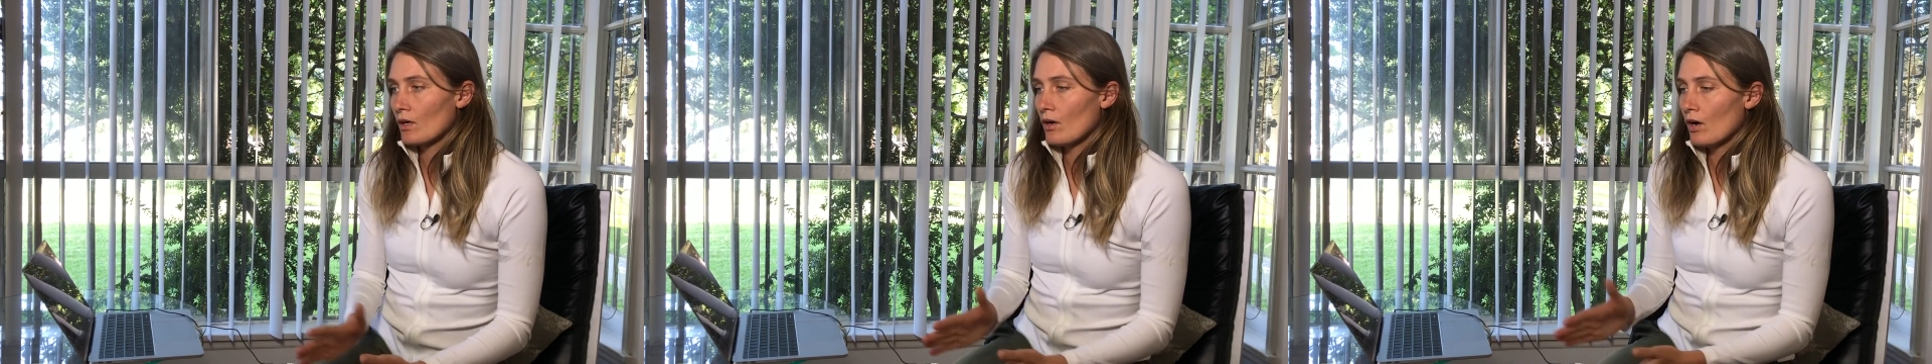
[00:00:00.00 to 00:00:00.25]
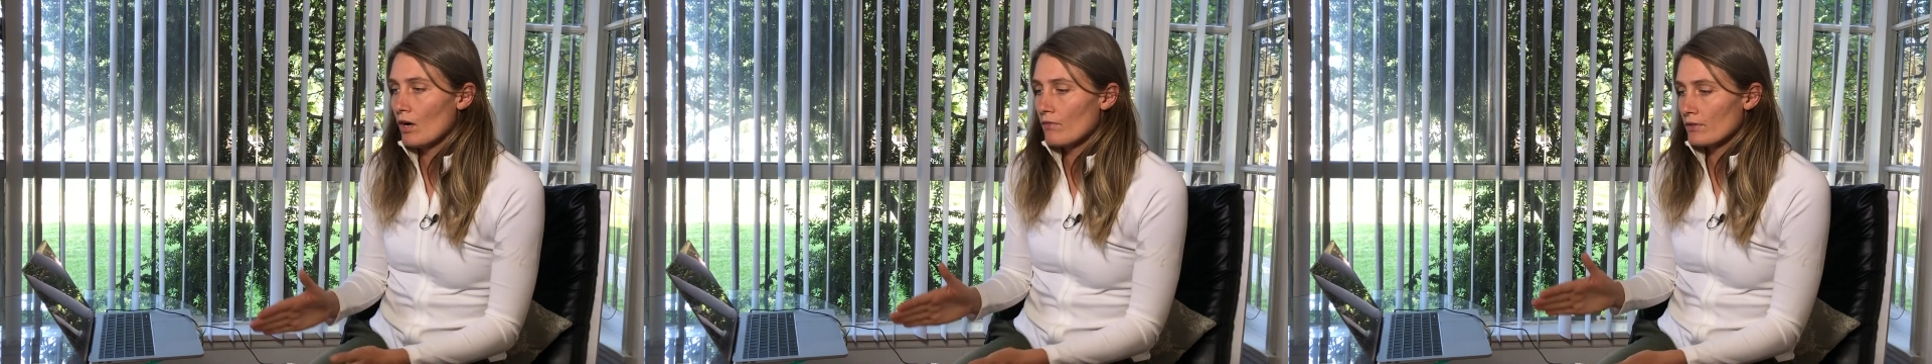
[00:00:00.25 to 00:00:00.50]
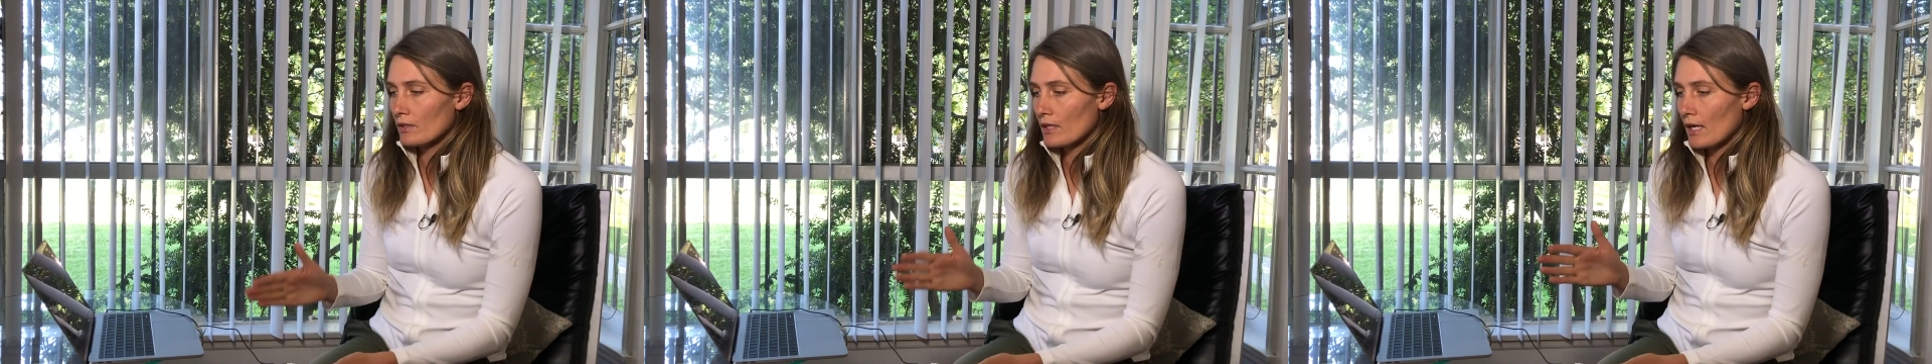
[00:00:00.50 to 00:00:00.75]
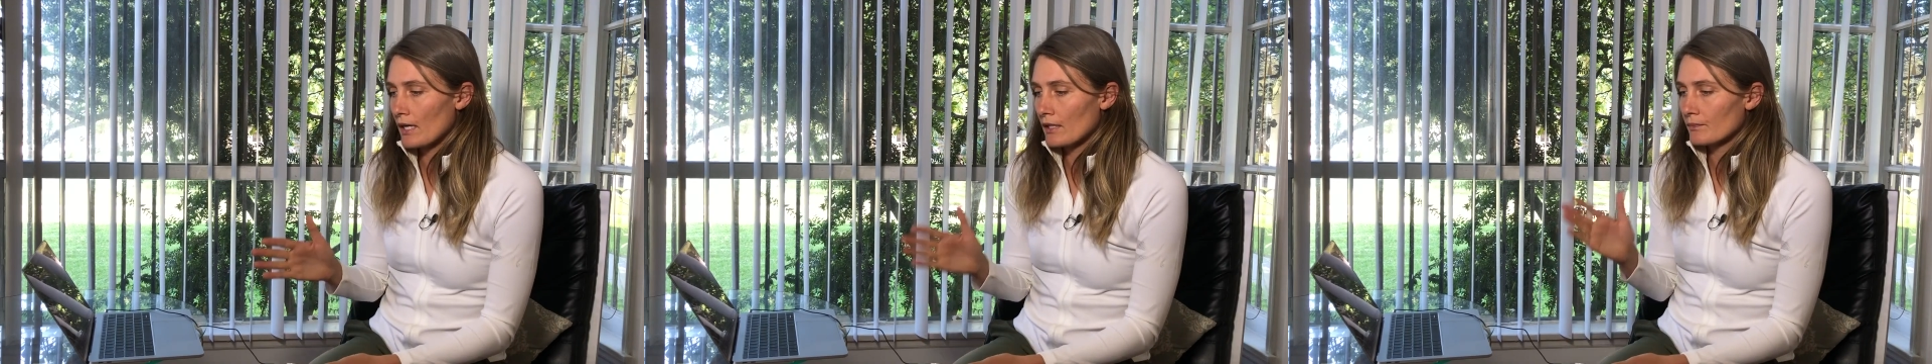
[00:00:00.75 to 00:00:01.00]
off the
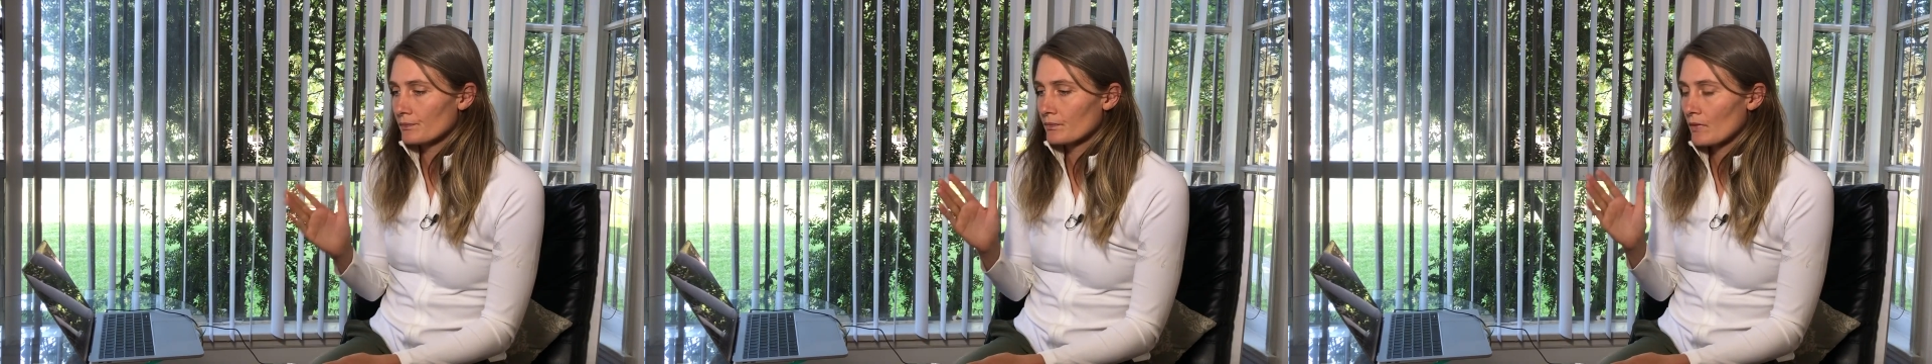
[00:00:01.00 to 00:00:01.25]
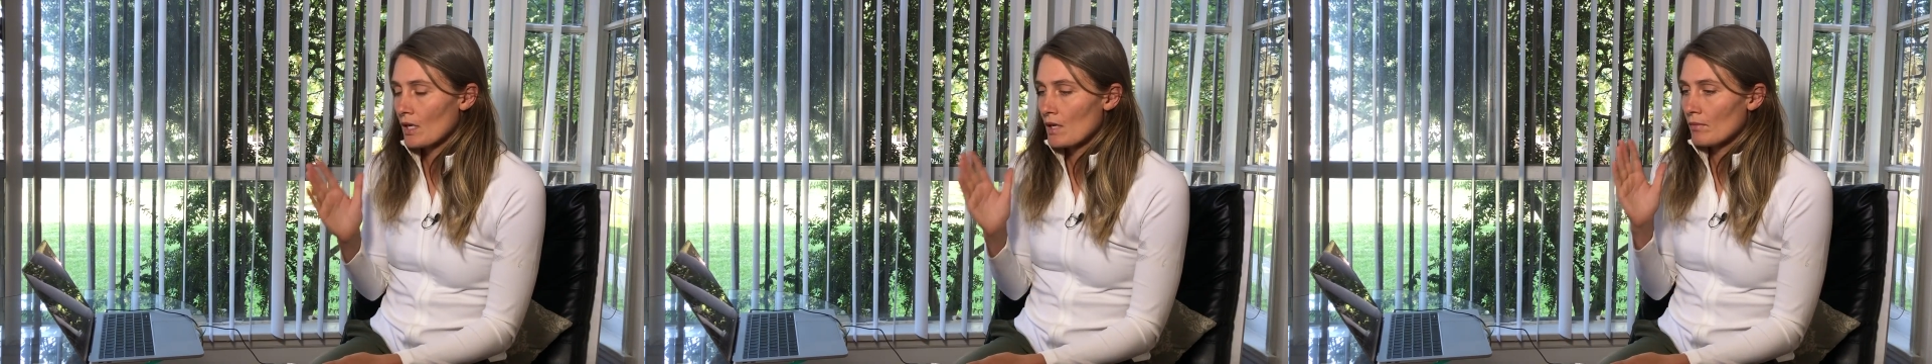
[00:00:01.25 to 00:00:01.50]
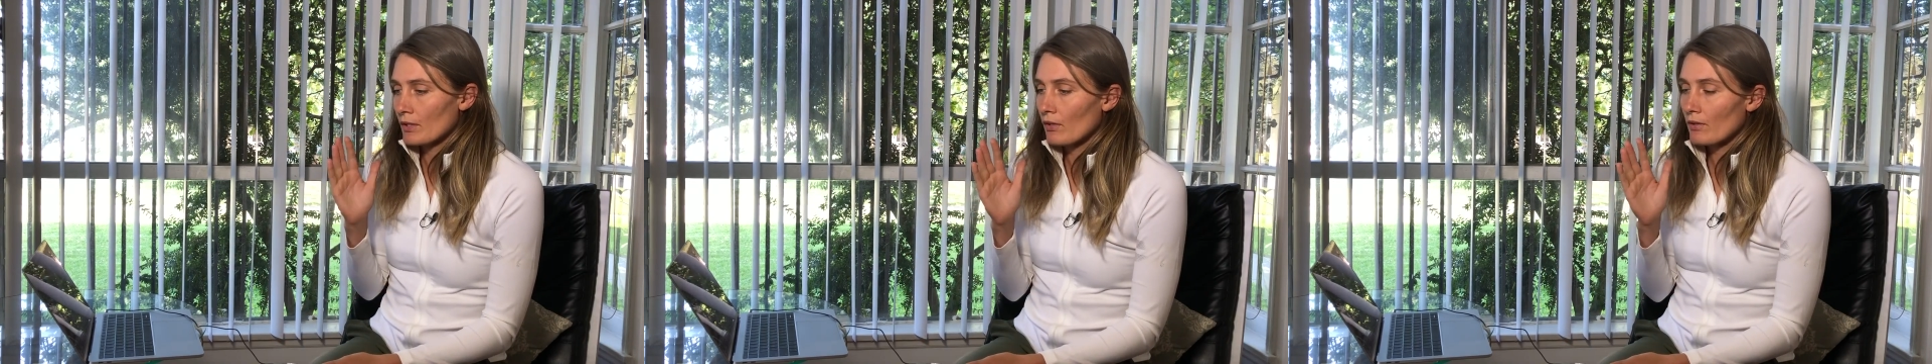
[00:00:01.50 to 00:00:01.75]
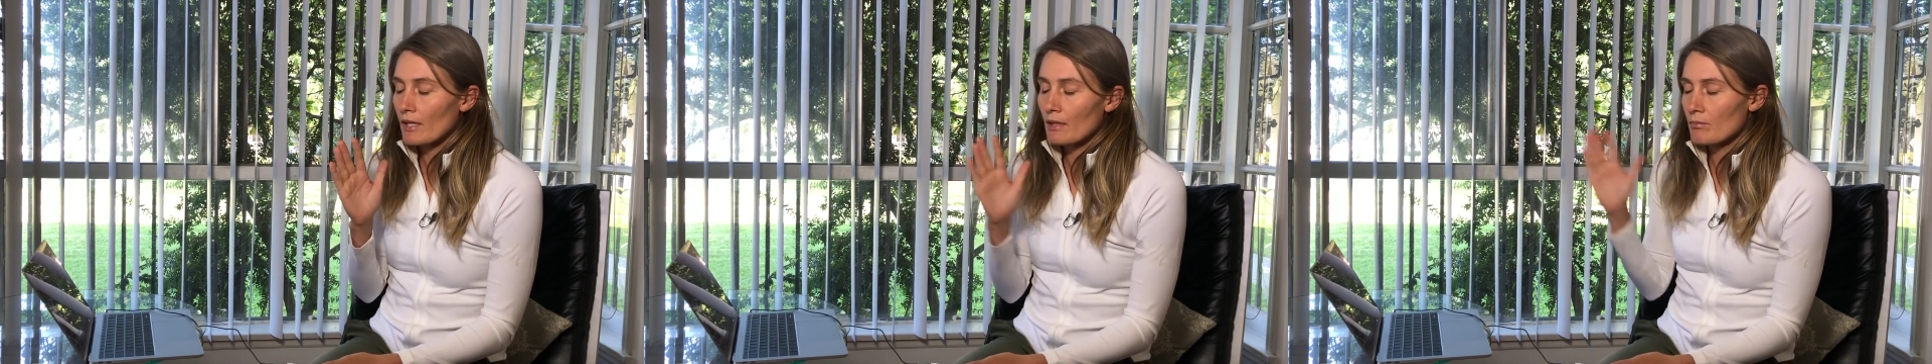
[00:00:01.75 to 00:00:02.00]
line, but
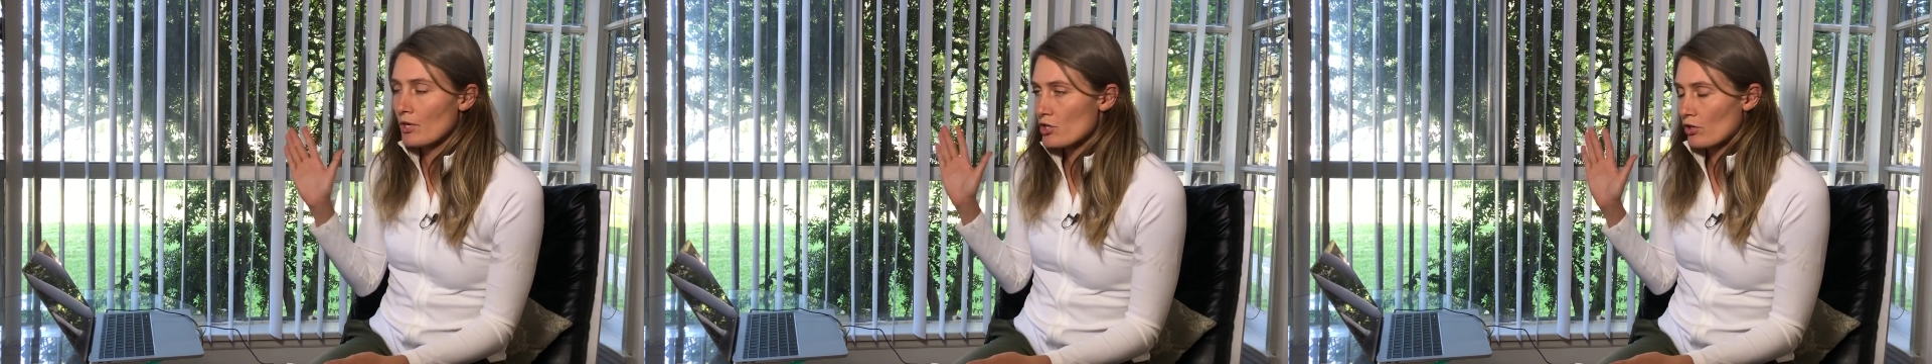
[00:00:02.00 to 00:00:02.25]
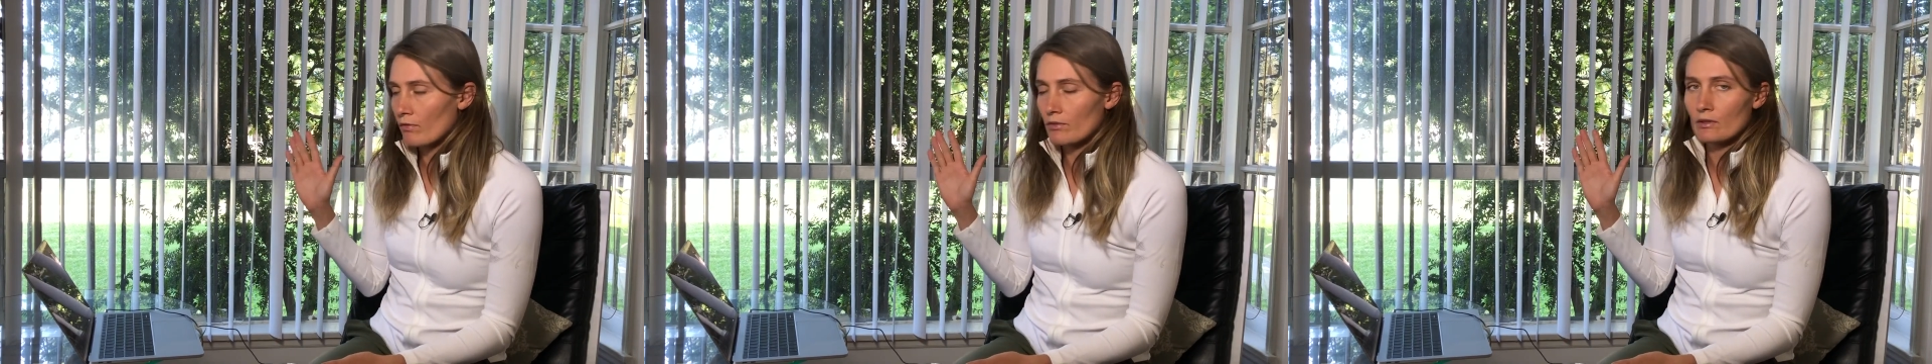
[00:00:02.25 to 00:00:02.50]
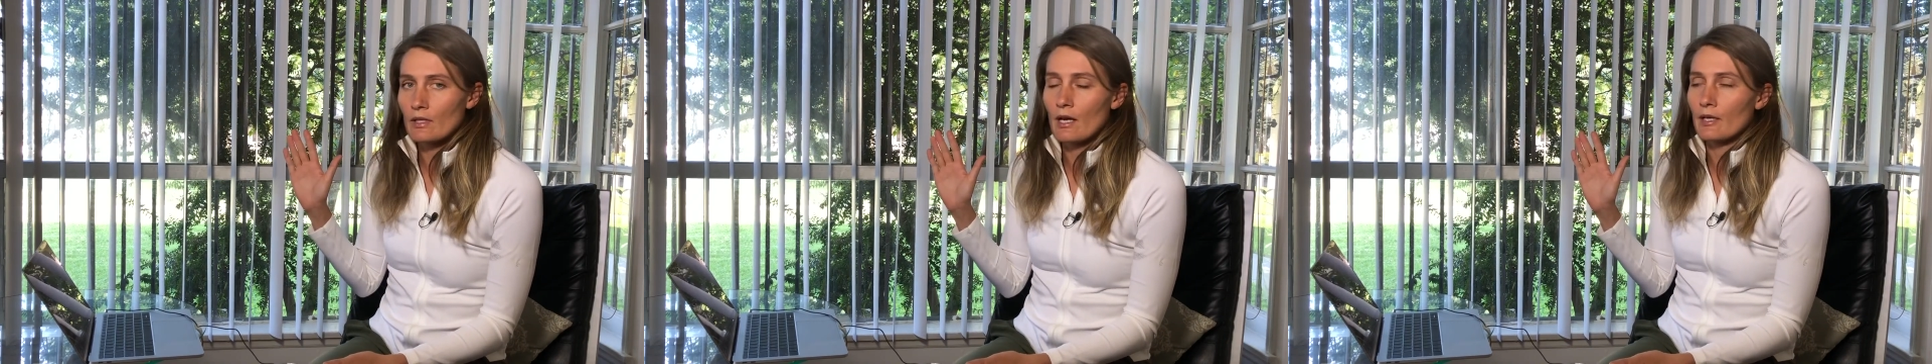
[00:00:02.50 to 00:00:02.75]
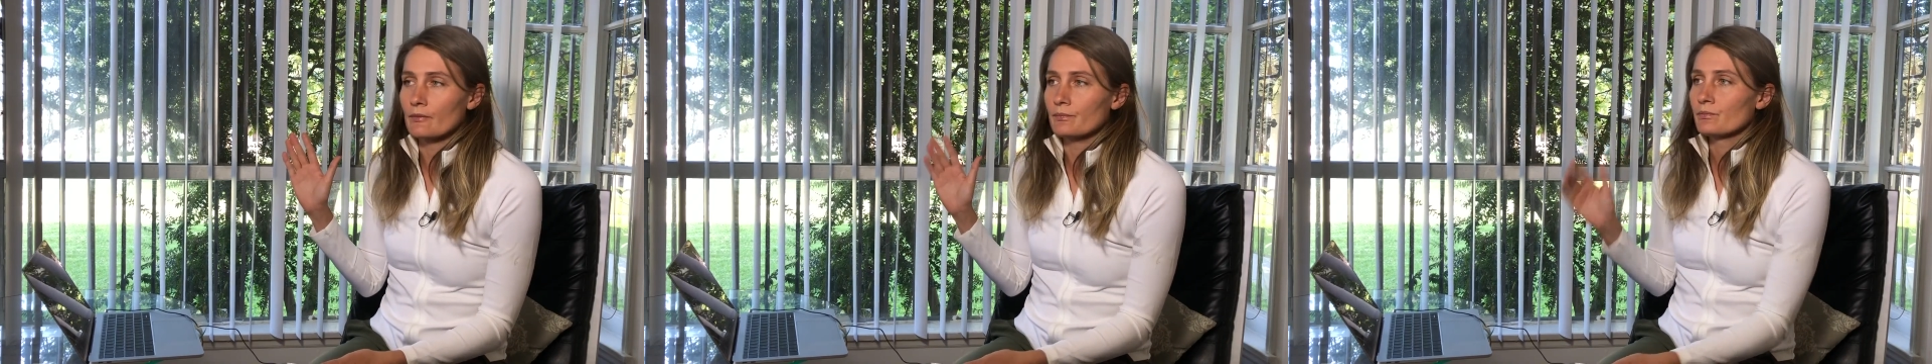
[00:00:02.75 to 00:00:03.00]
not that much off the
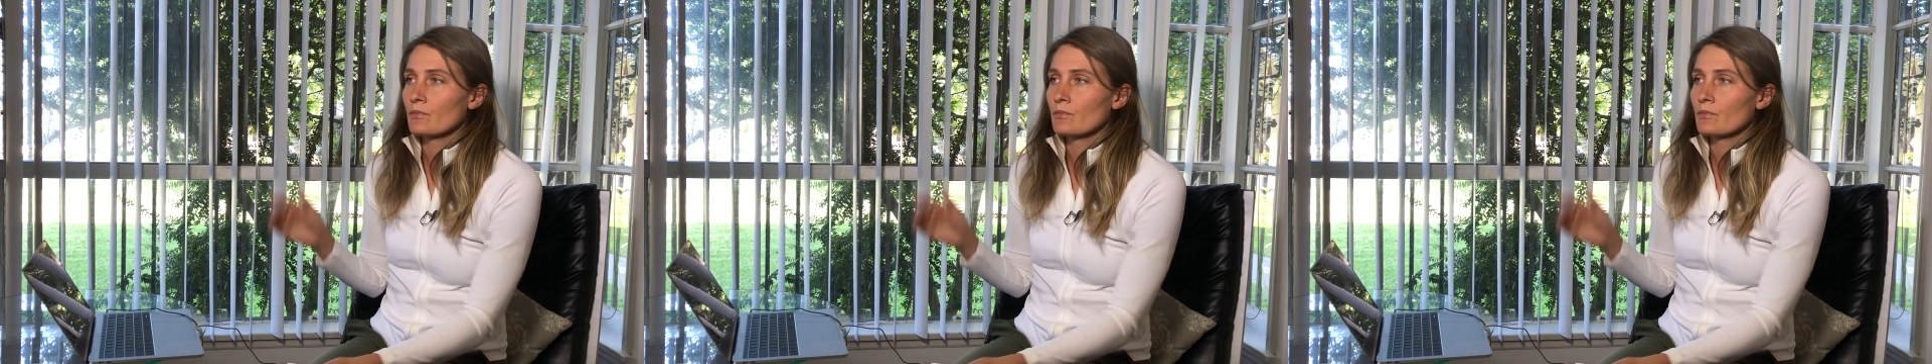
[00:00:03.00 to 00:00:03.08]
line.